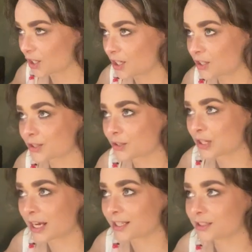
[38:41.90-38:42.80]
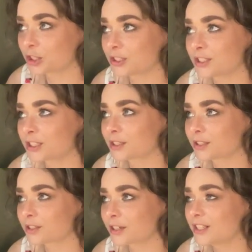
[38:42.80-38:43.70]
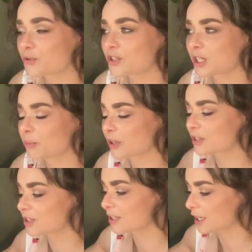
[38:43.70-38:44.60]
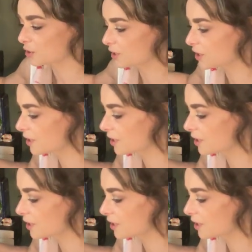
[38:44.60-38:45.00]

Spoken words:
also not. They're interesting books next to each